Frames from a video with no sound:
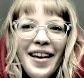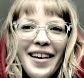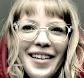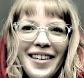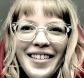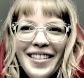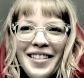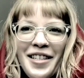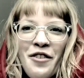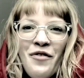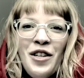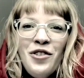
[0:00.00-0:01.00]
It is the
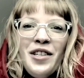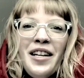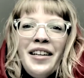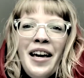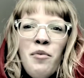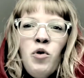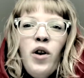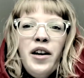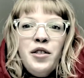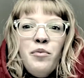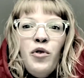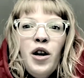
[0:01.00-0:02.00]
Avengers Endgame
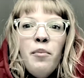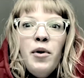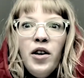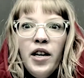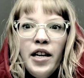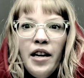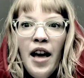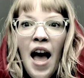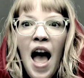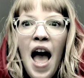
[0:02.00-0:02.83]
Quantum Realm hoodie.